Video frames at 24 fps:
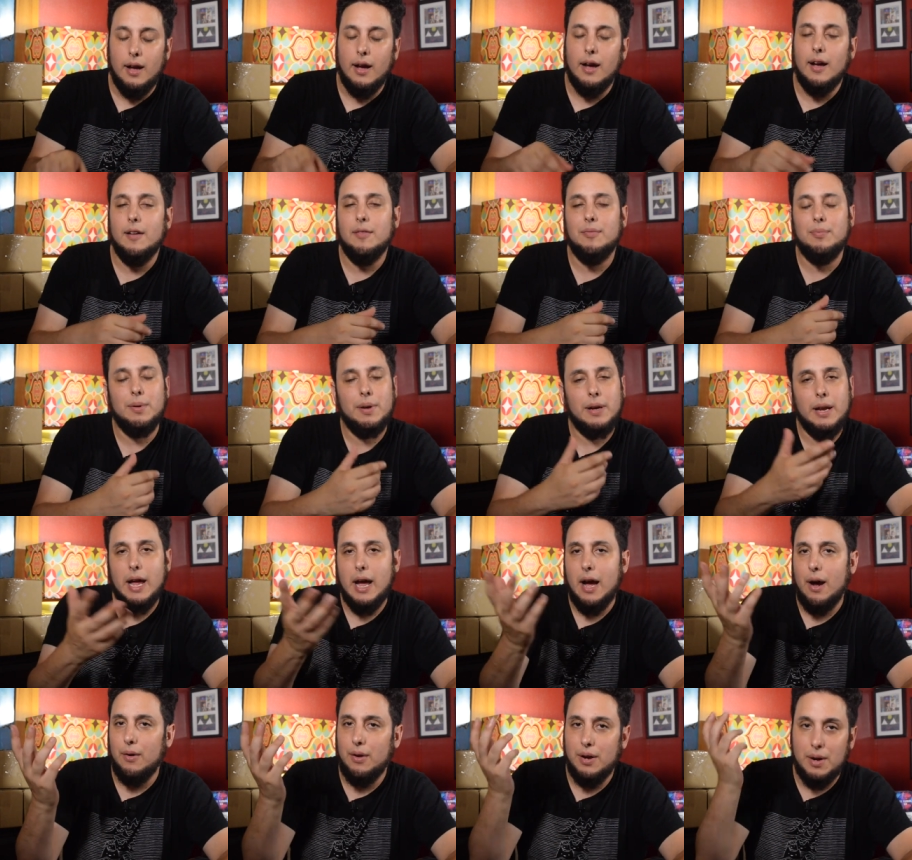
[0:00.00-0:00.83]
I've been
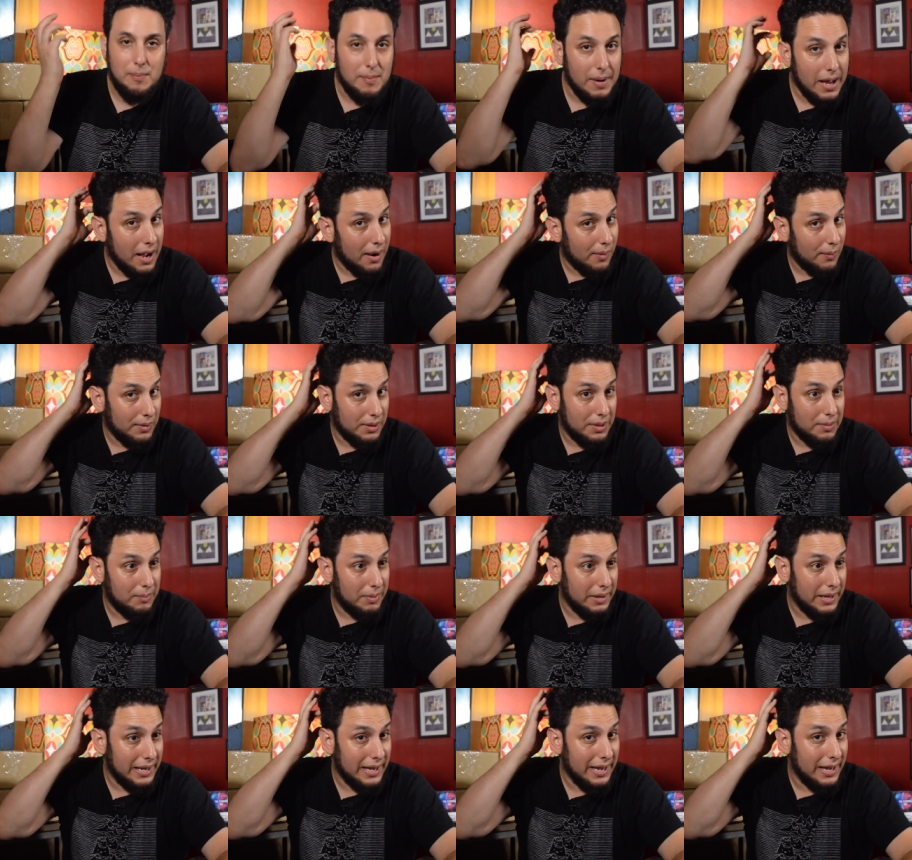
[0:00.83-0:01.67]
out and about with the
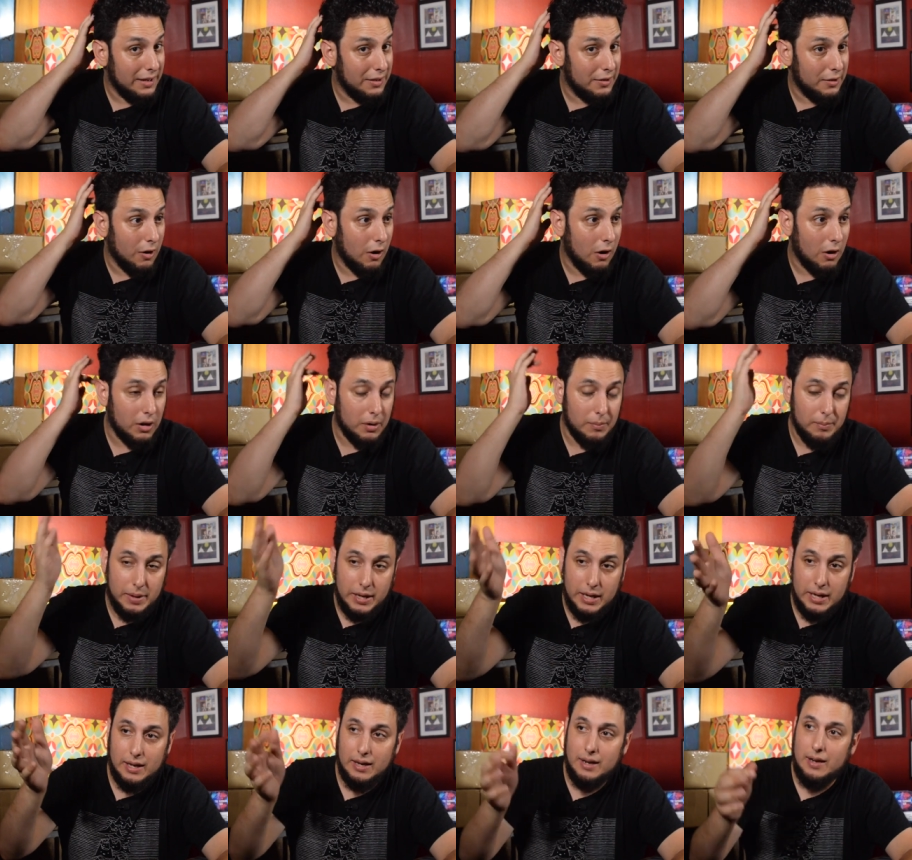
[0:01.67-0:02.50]
big head dog a
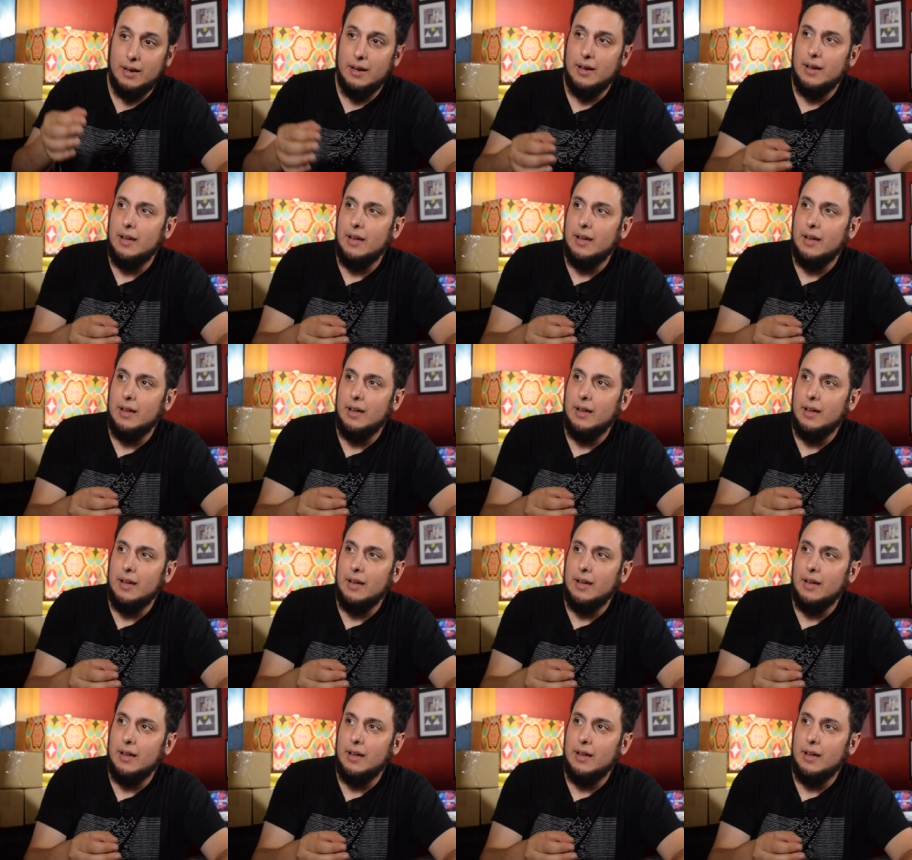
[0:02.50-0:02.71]
bit.